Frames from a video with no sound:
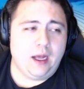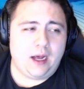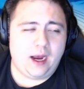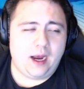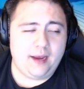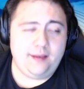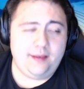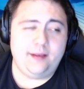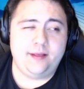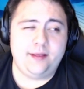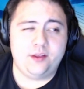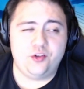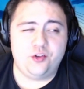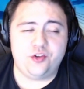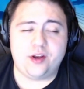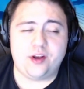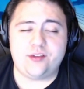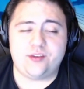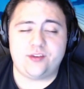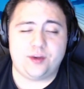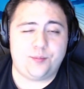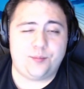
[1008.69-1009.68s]
I think the
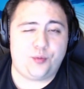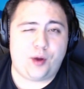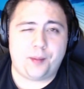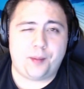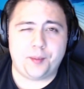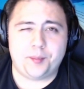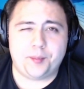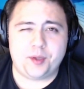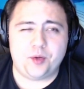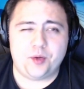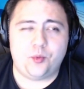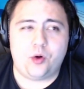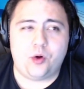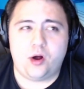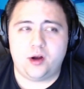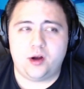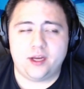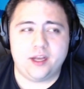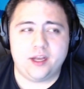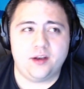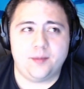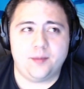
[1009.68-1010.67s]
Jets could probably
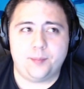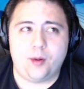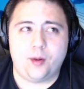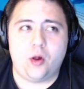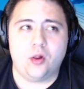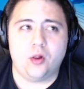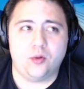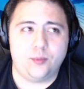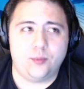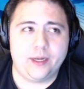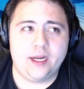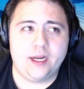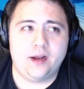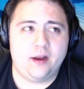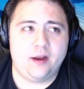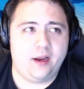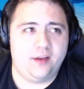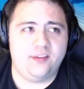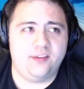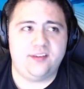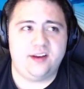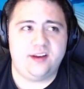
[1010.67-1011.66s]
walk into Ball Arena
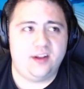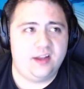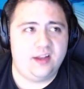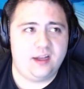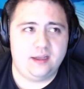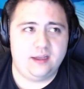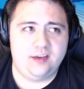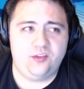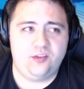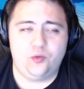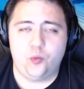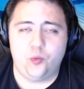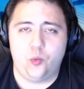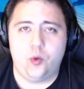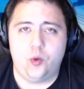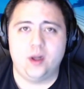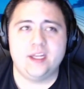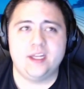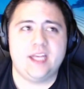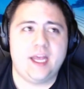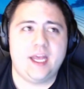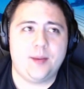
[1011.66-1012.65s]
and steal at least
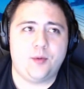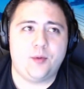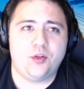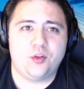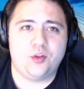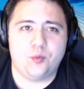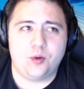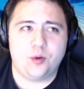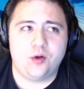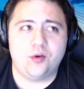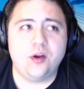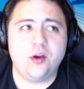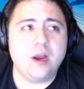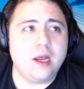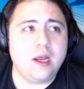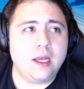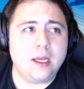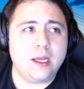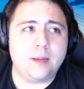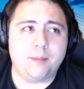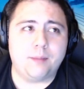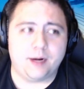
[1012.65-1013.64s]
one game on the road,
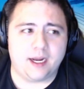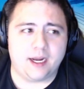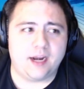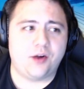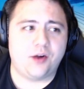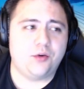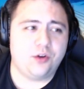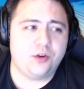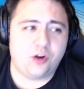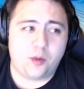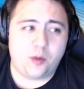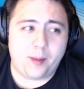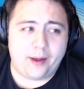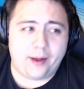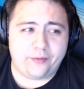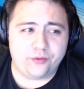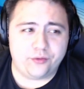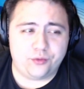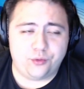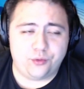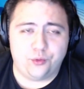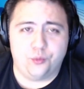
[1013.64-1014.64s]
but I don't know
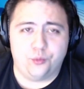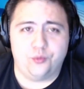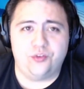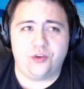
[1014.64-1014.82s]
about two.